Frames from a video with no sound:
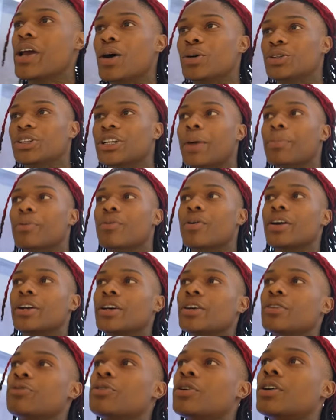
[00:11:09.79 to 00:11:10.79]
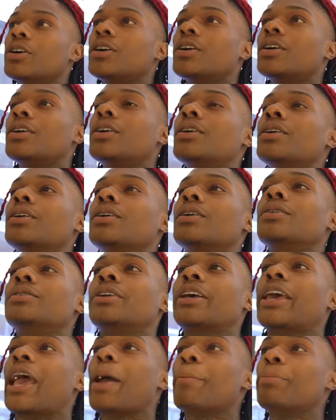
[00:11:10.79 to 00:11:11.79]
out shopping right now for the
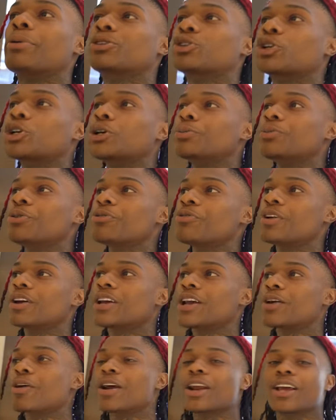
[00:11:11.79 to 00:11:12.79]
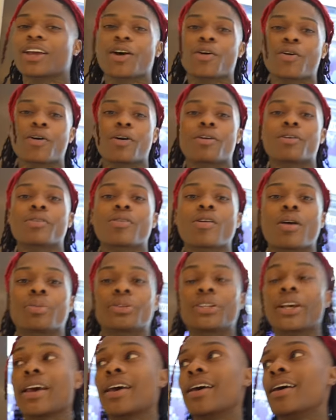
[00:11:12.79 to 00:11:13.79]
uh, camping trip. We finna get ready to go on, you know what I'm
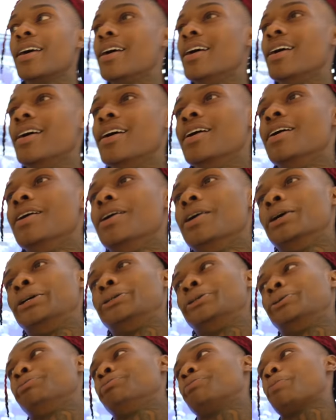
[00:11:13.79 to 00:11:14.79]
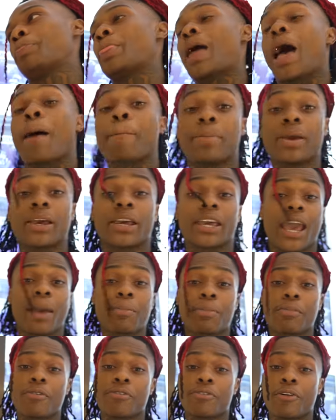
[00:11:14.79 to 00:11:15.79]
saying? I've been
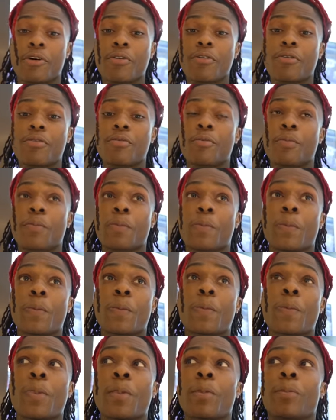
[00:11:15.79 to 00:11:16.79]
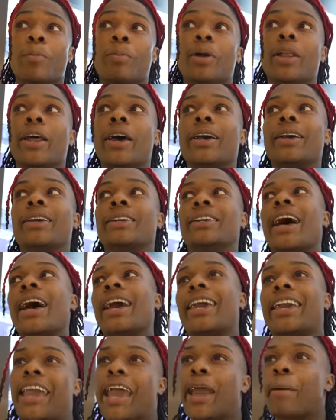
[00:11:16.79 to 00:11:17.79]
camping before, but like
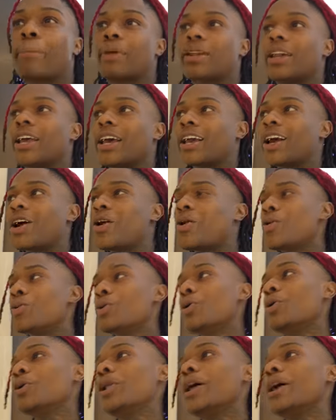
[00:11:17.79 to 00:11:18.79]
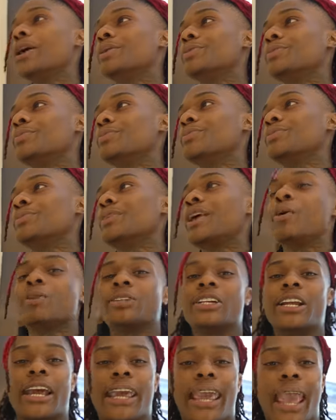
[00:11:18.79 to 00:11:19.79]
not camping like I don't know, like it was
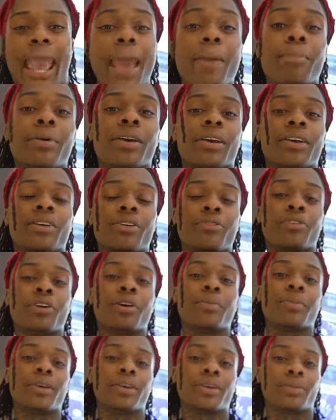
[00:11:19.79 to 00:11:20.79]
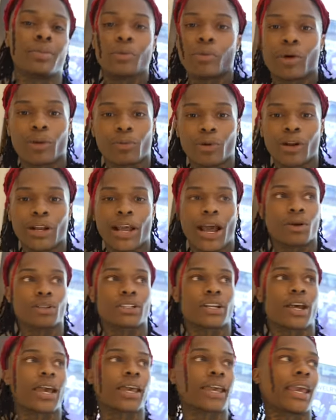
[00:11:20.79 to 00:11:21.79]
in a cabin. You feel me? We wasn't really
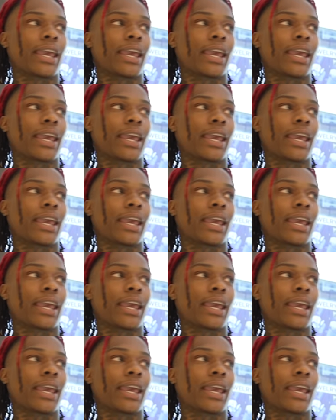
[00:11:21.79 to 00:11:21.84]
outside